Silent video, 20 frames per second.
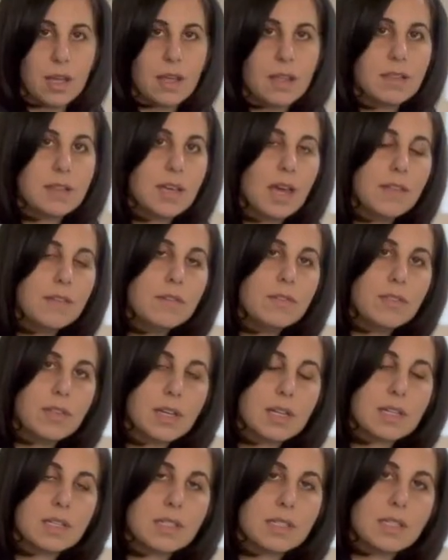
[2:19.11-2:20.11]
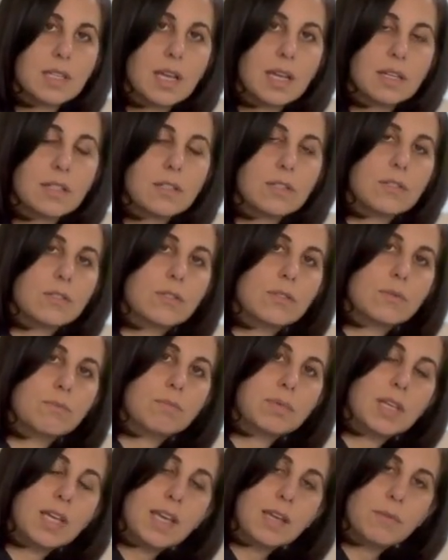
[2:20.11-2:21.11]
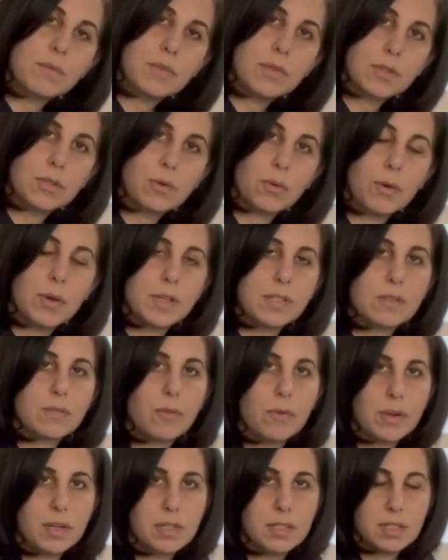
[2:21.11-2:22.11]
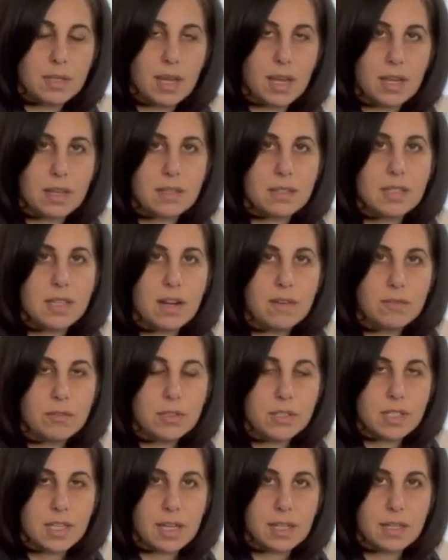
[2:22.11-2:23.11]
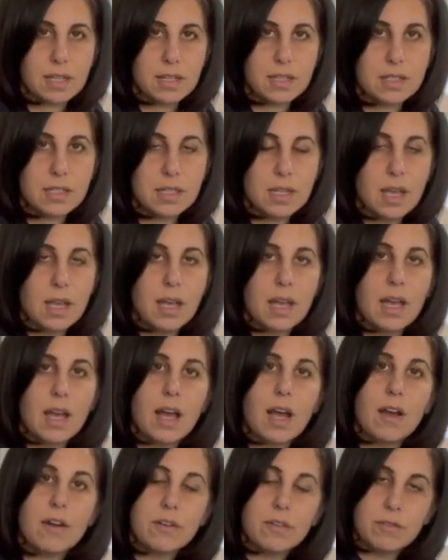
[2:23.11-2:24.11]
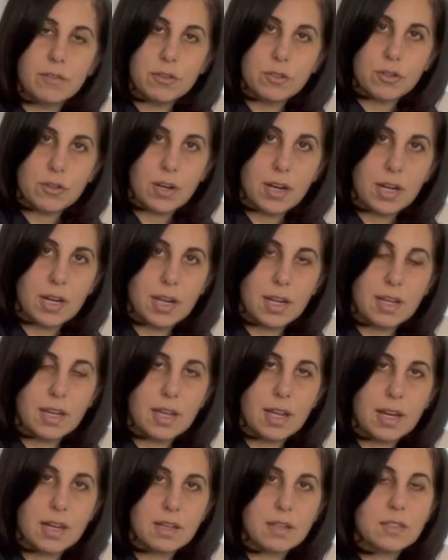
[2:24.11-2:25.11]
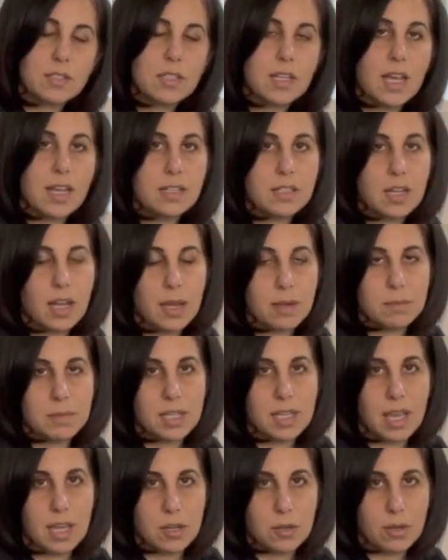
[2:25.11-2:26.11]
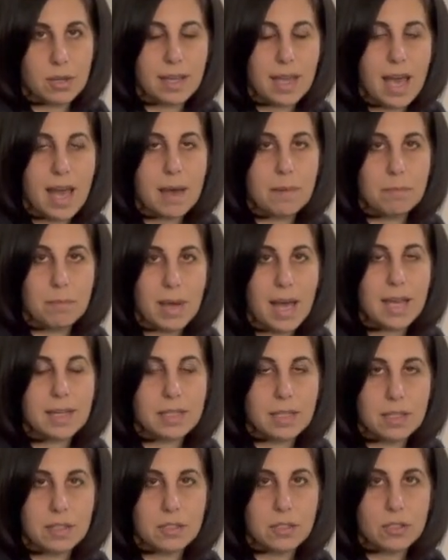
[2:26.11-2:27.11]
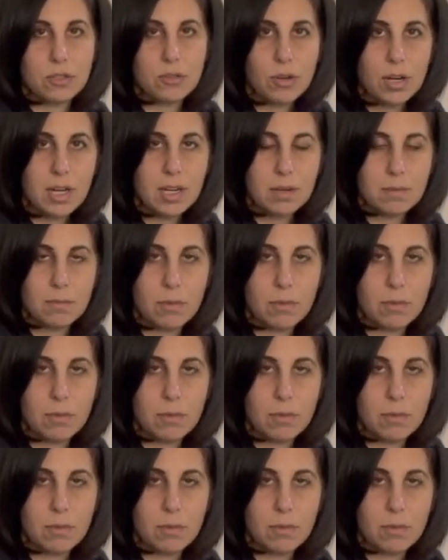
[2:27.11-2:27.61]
The other thing is that playing with a toy is going to take several seconds out of your training and take time to get your cat back into training